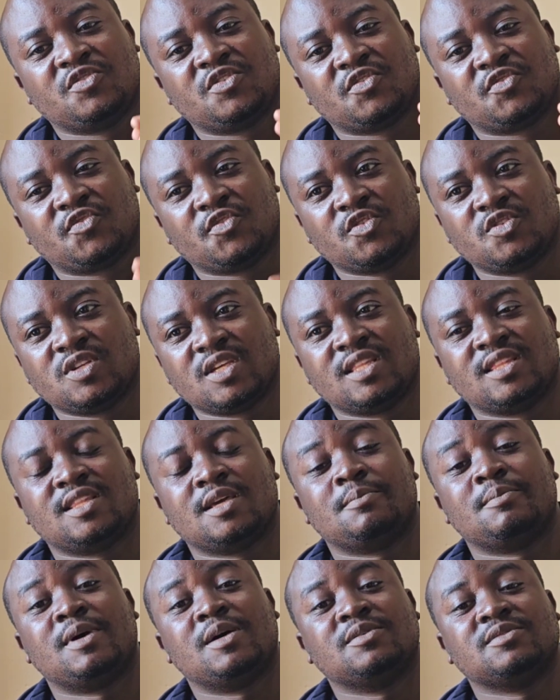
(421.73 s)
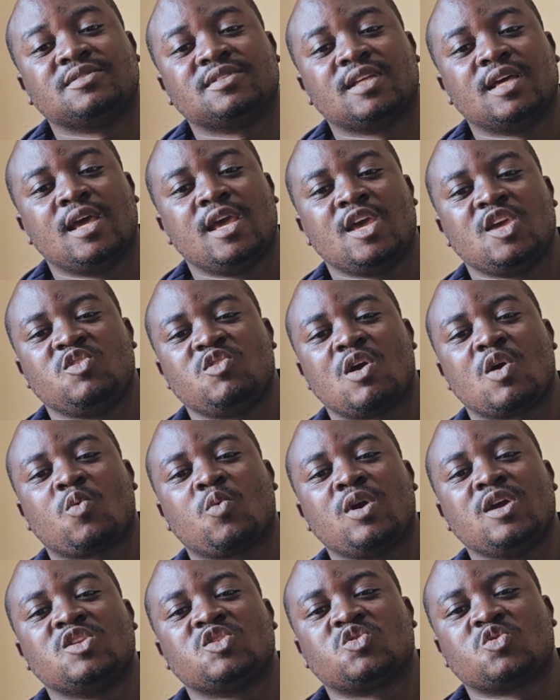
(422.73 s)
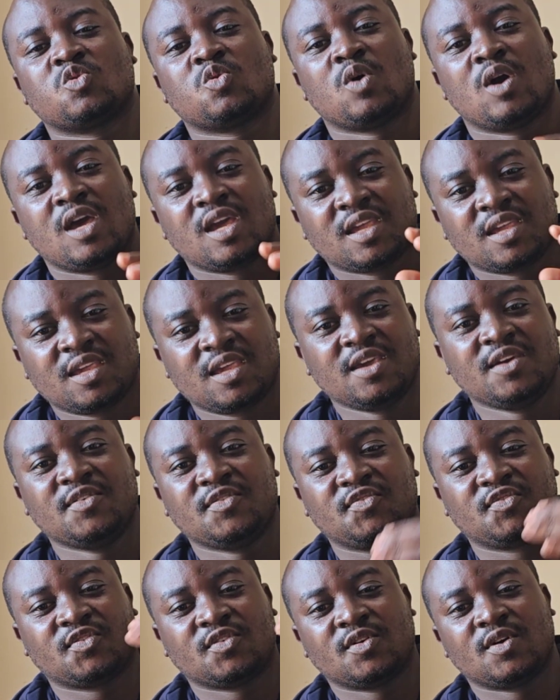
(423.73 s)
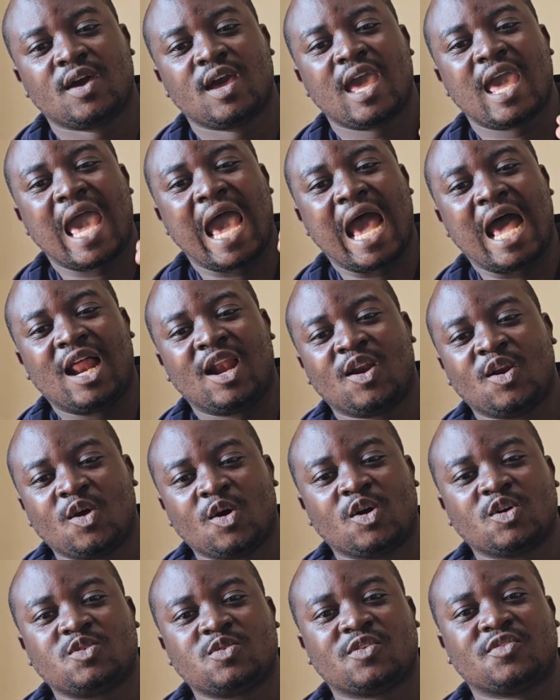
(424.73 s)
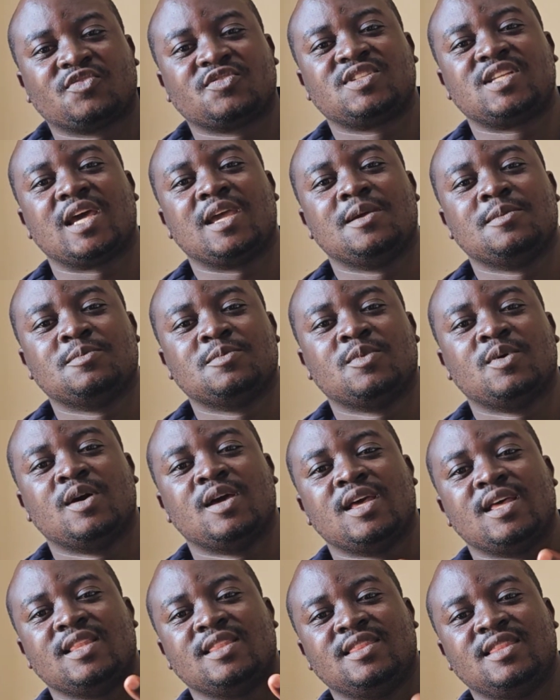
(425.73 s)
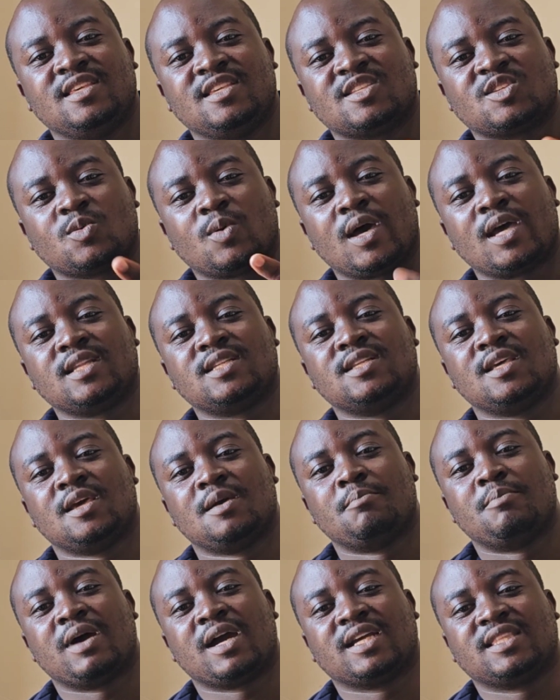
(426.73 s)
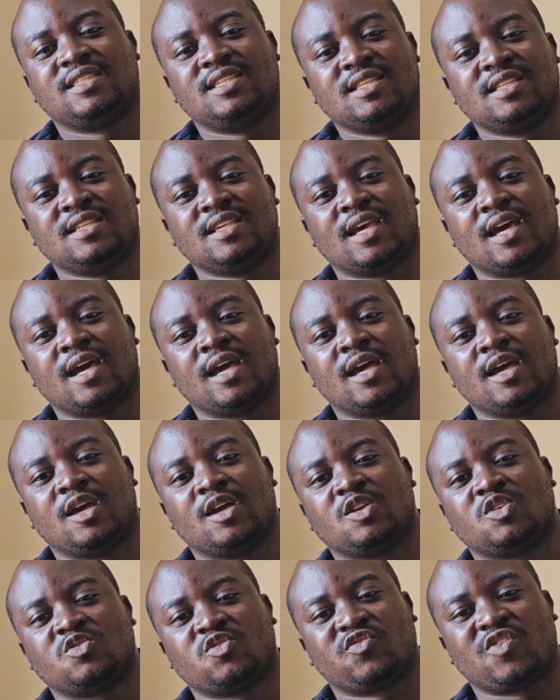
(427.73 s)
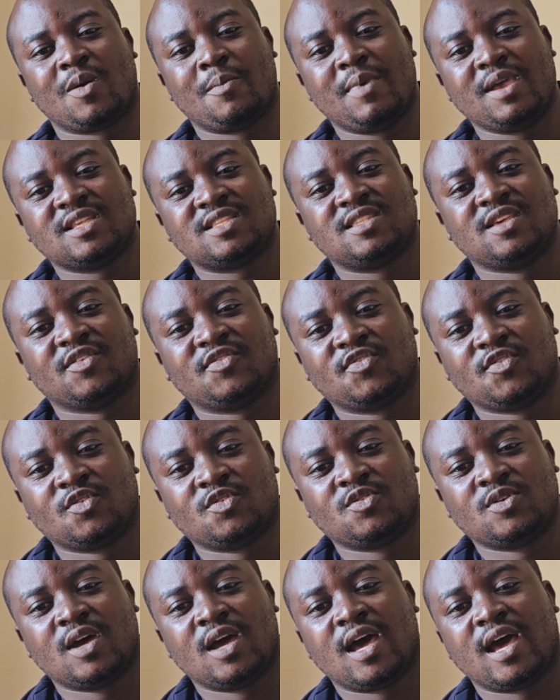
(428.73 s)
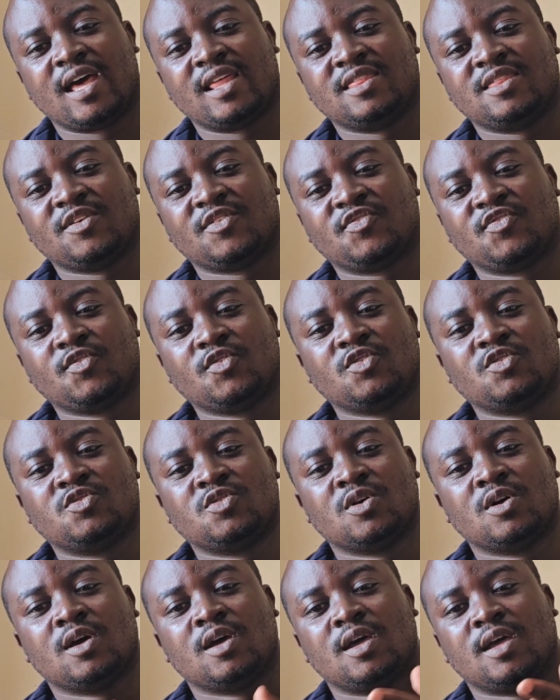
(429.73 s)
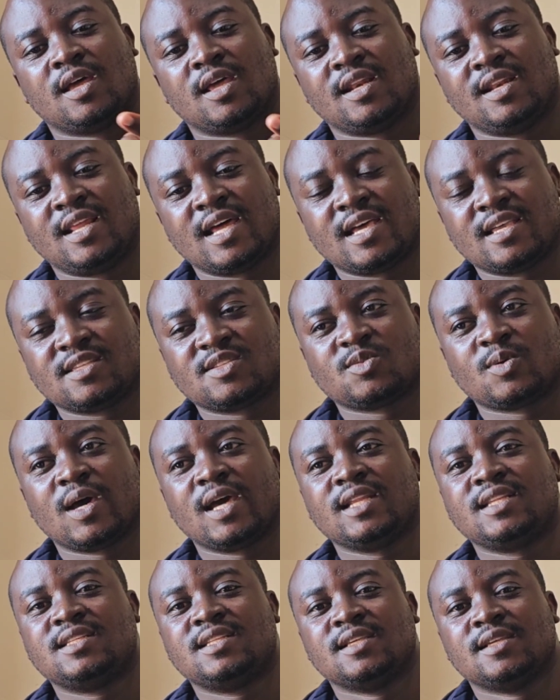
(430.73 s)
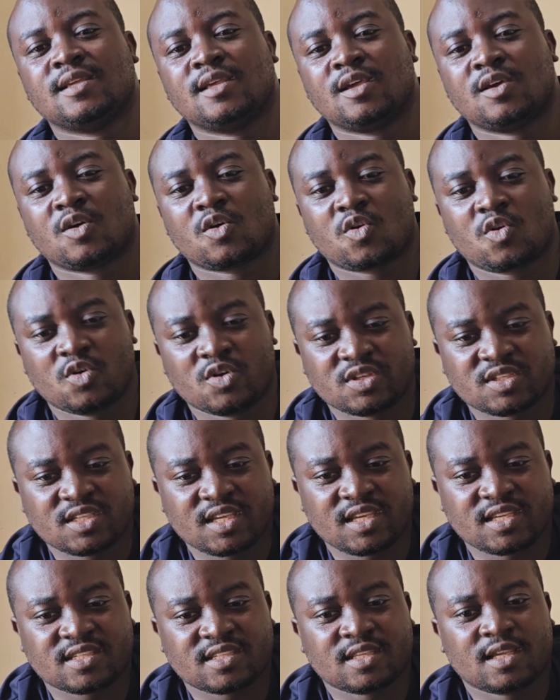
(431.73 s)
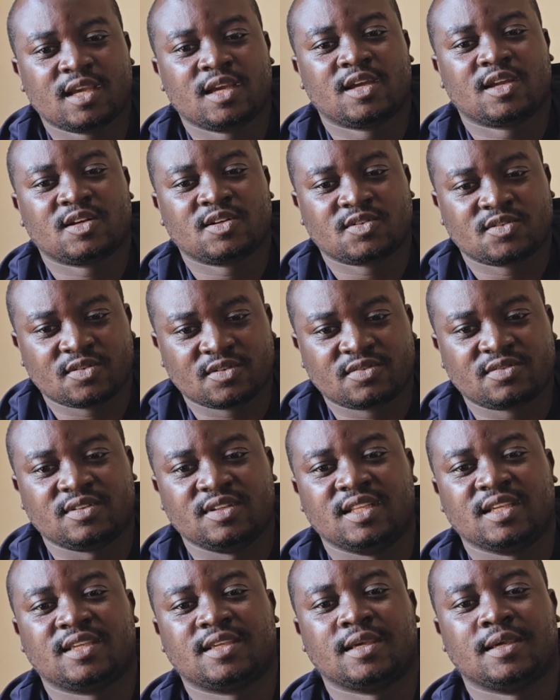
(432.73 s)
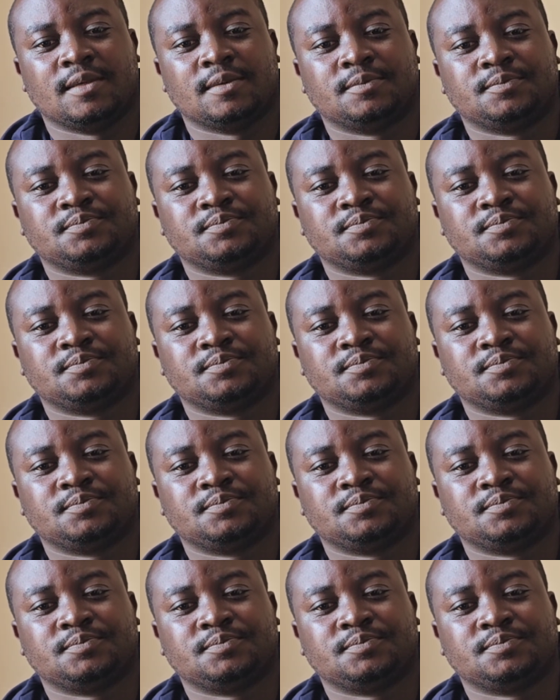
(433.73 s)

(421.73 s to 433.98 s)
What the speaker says: the food in the mouth, you are going to give a lot of time these bacteria to ferment the food, and the food does causes tooth decay.